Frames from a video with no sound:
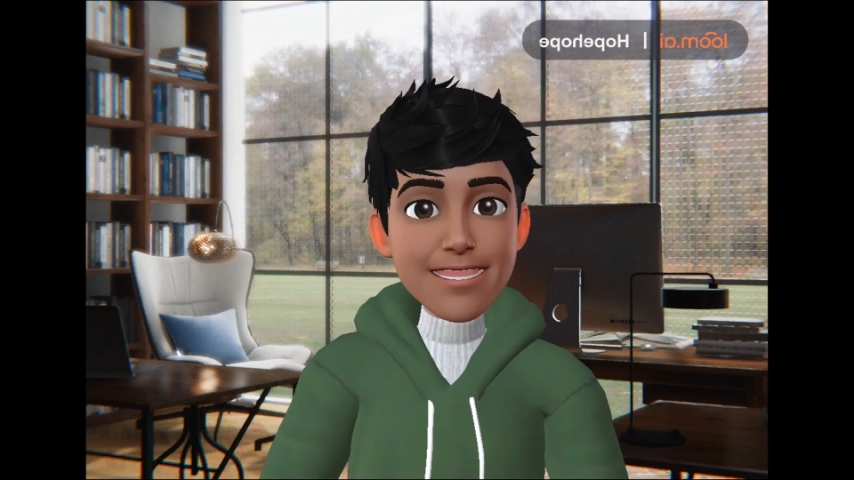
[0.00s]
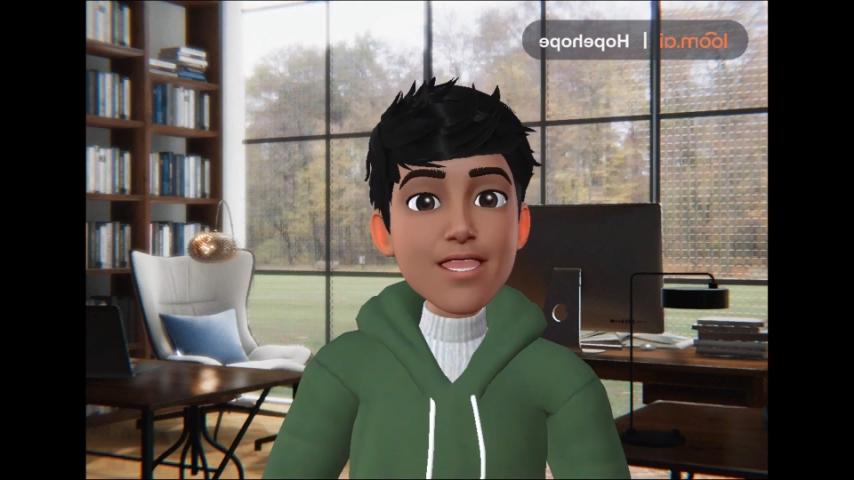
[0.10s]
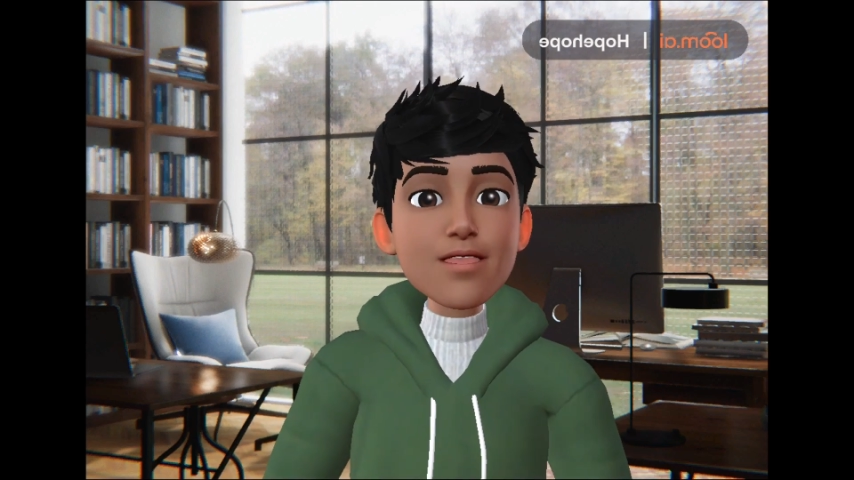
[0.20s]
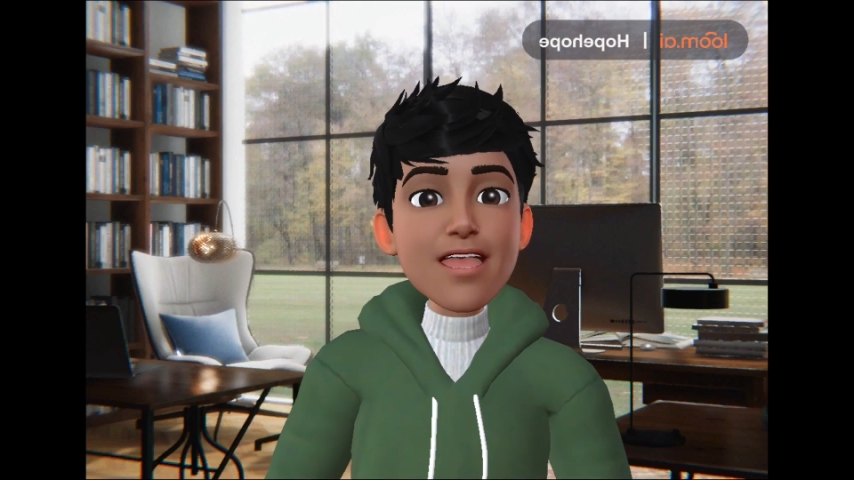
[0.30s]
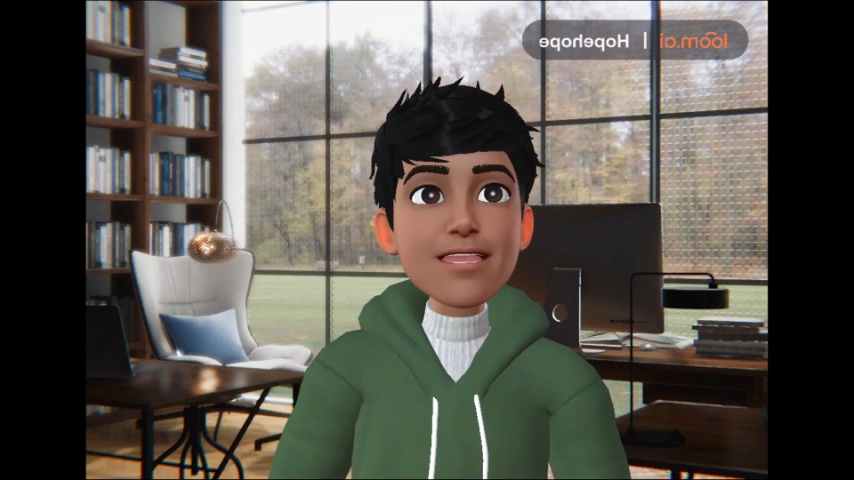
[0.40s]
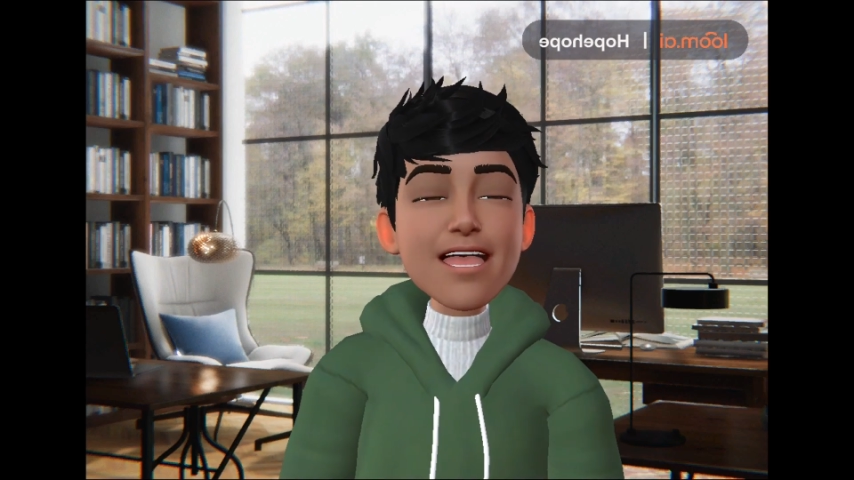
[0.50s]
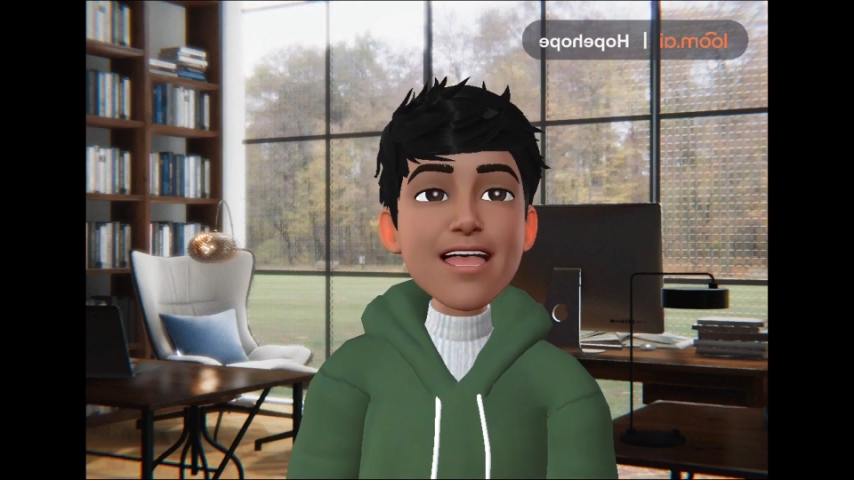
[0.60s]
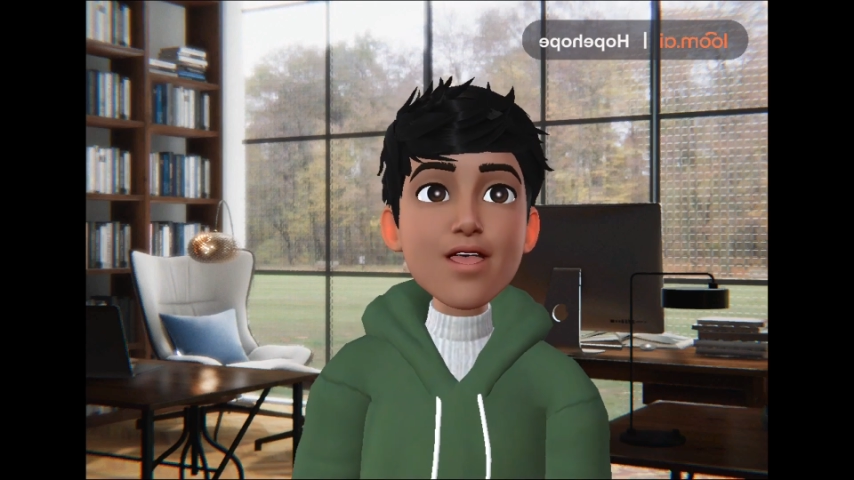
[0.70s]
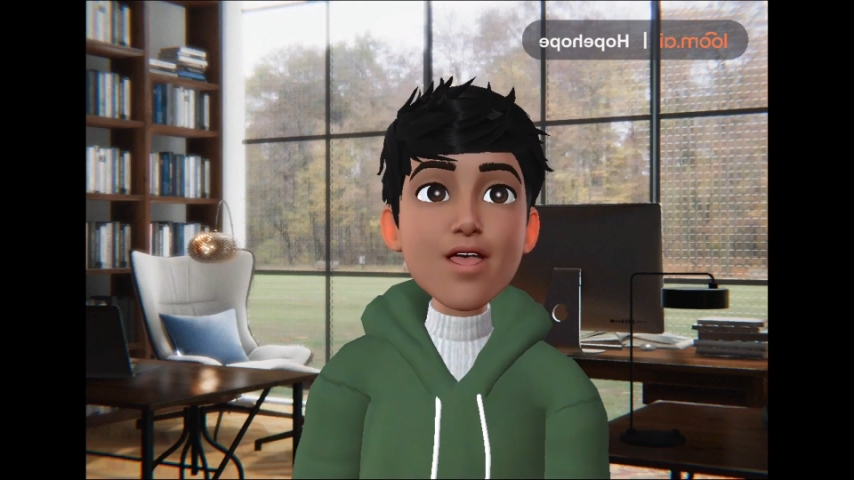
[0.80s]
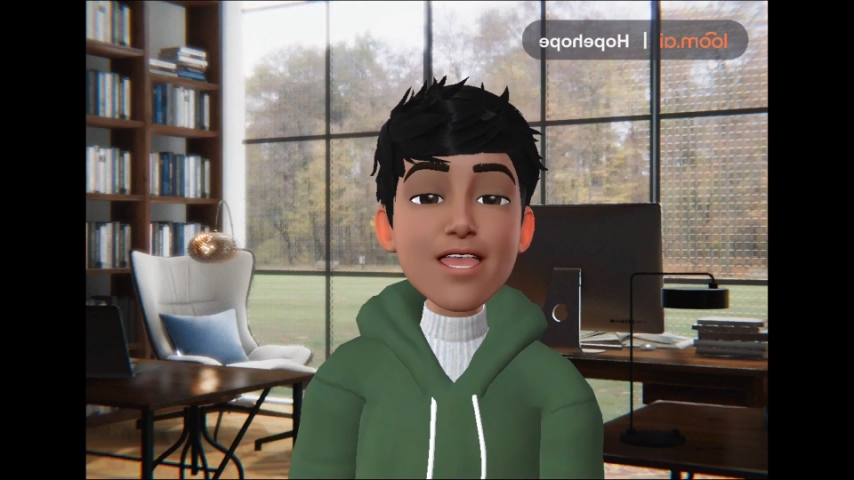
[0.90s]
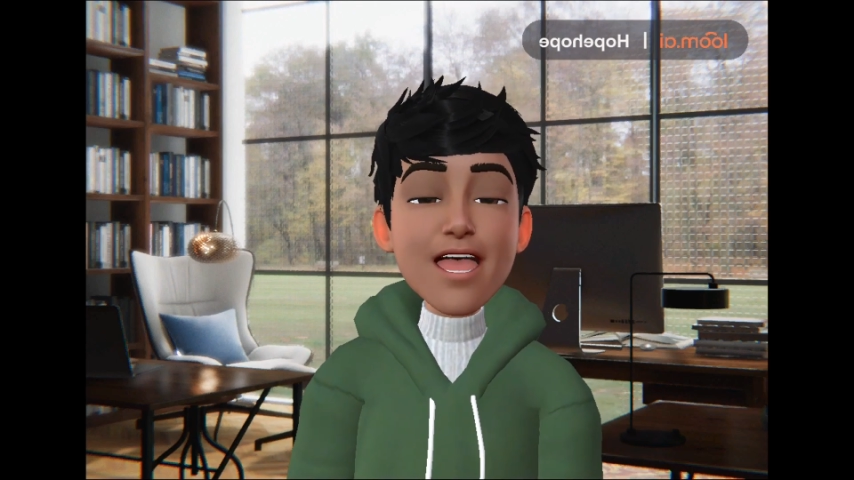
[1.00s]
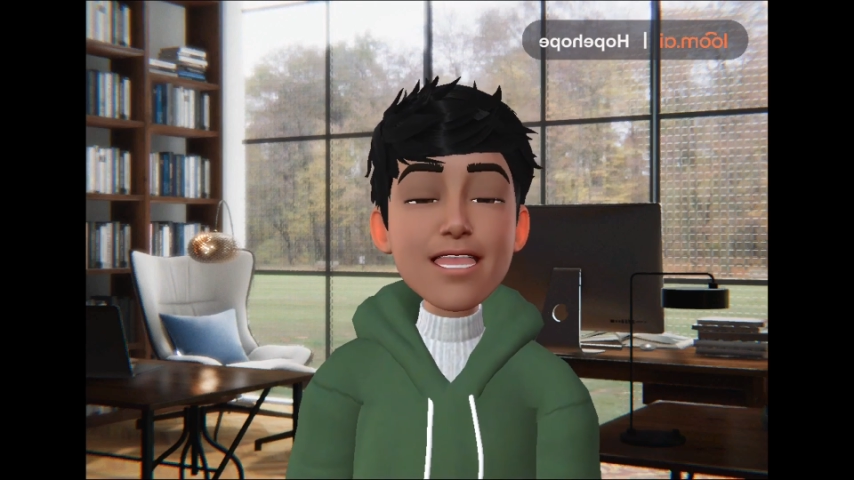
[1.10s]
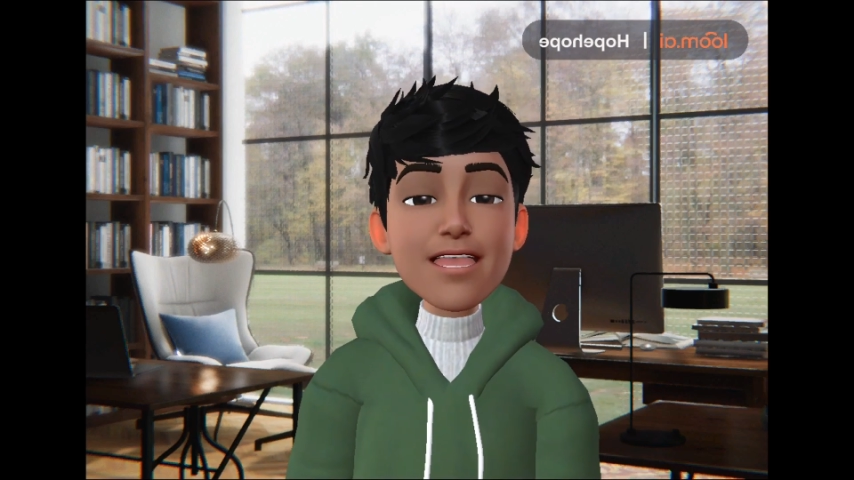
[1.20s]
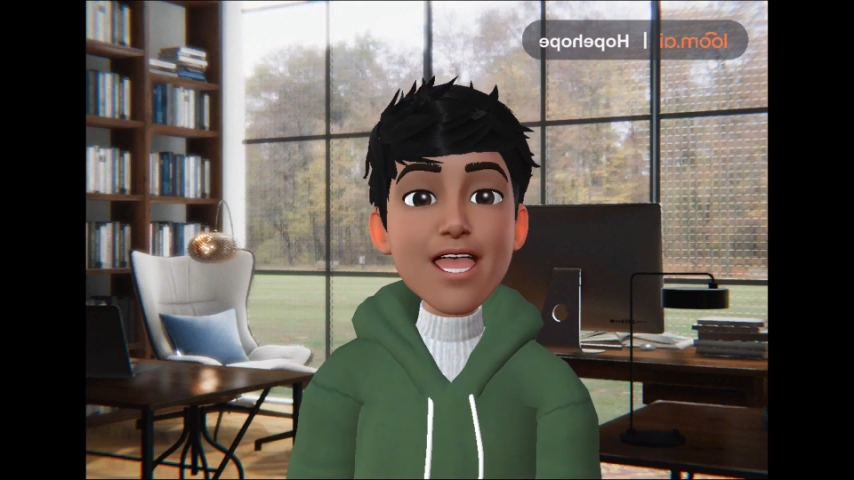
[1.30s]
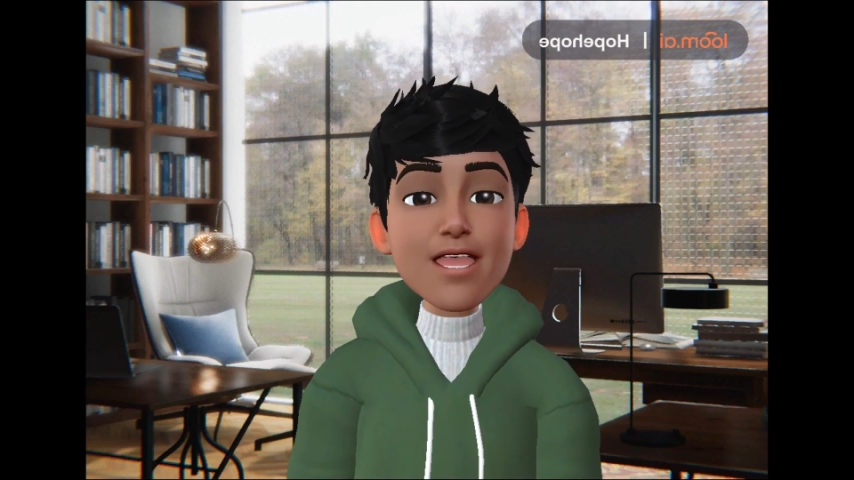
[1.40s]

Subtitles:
there will be a statement coming